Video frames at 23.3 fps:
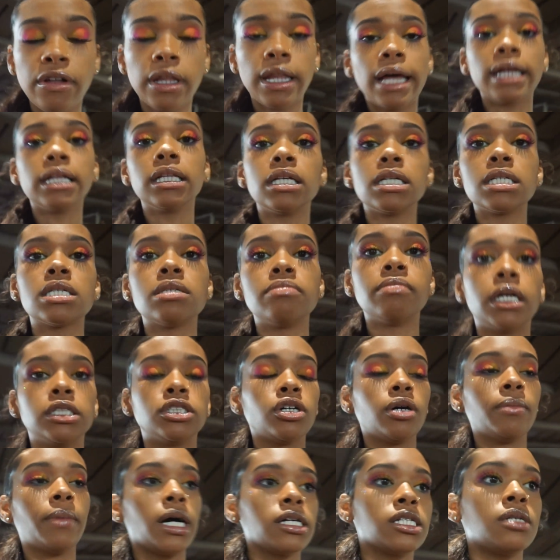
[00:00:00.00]
feel like this metro
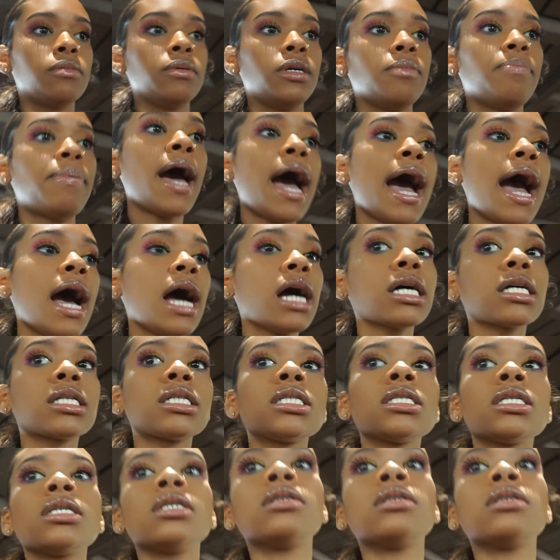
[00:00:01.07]
about to be packed. I